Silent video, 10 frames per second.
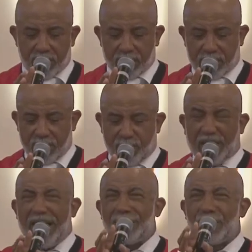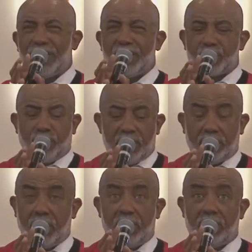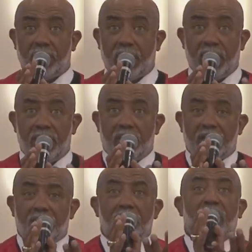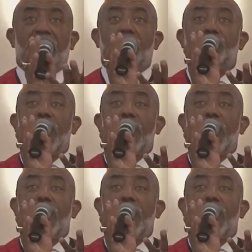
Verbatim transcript: symbolizing his blood, they, they held